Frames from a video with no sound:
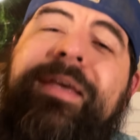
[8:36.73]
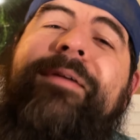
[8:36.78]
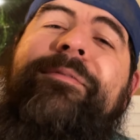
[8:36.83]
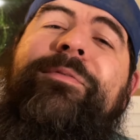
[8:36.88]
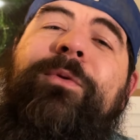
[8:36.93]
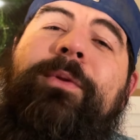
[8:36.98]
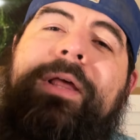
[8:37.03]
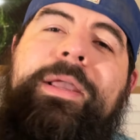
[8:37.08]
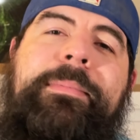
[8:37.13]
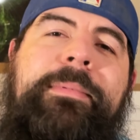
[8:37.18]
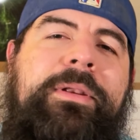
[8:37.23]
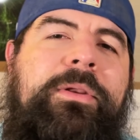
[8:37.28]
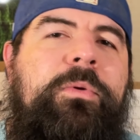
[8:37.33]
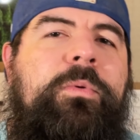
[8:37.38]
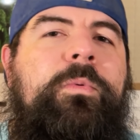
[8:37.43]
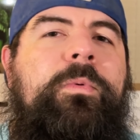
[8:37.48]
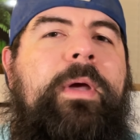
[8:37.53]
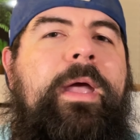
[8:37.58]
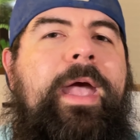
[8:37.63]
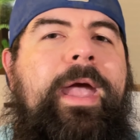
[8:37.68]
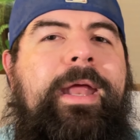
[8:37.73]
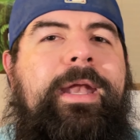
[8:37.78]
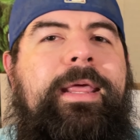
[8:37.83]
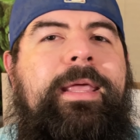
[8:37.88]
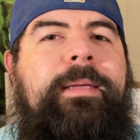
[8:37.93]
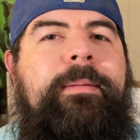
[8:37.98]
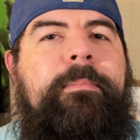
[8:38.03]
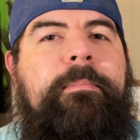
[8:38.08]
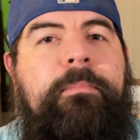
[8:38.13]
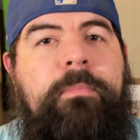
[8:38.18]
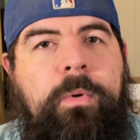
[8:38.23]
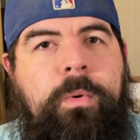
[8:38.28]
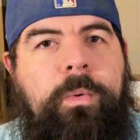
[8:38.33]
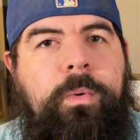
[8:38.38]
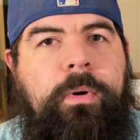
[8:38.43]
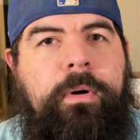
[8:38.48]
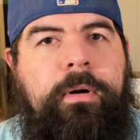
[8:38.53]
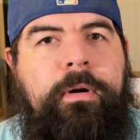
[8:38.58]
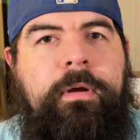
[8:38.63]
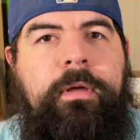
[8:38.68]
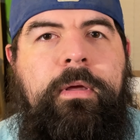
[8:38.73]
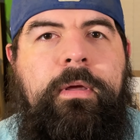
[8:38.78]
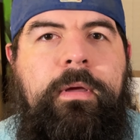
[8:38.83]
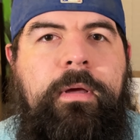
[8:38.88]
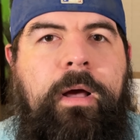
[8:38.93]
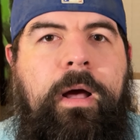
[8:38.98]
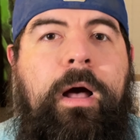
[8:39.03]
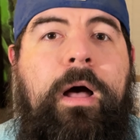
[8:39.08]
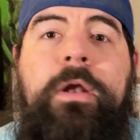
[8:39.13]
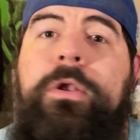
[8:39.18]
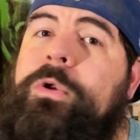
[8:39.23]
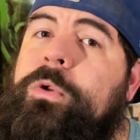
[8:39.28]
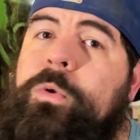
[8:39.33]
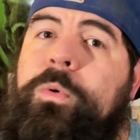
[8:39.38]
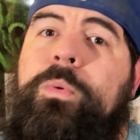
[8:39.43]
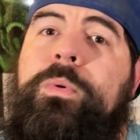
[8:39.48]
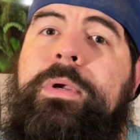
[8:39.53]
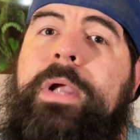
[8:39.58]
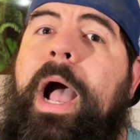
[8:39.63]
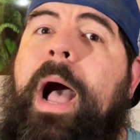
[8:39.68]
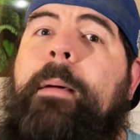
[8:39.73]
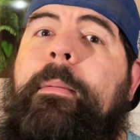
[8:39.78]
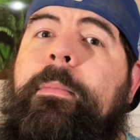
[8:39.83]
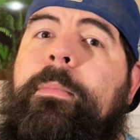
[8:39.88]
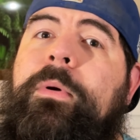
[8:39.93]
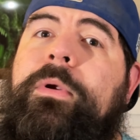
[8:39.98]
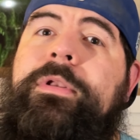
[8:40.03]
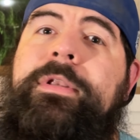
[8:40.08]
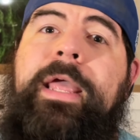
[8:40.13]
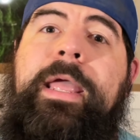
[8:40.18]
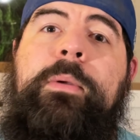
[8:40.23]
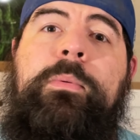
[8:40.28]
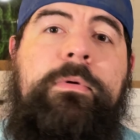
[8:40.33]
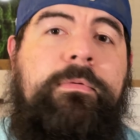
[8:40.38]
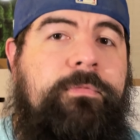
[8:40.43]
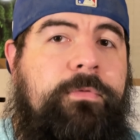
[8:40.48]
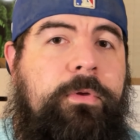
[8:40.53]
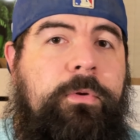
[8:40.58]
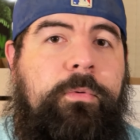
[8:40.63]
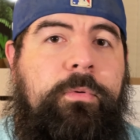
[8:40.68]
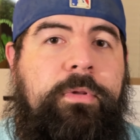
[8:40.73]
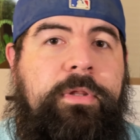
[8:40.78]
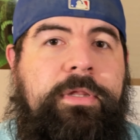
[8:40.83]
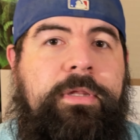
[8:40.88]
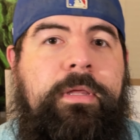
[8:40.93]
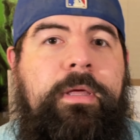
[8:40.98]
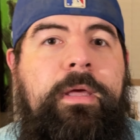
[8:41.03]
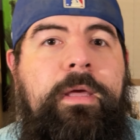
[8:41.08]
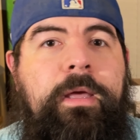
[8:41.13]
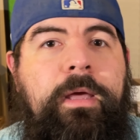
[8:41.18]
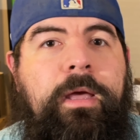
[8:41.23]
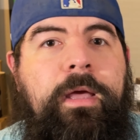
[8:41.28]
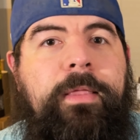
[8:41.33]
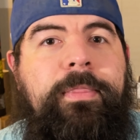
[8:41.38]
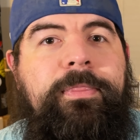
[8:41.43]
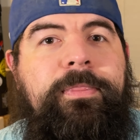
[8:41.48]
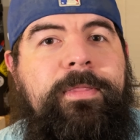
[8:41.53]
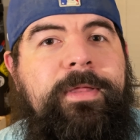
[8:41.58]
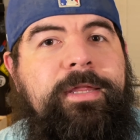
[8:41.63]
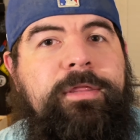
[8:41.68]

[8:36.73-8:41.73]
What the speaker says: you'd like me to do any more new comic book day reviews. This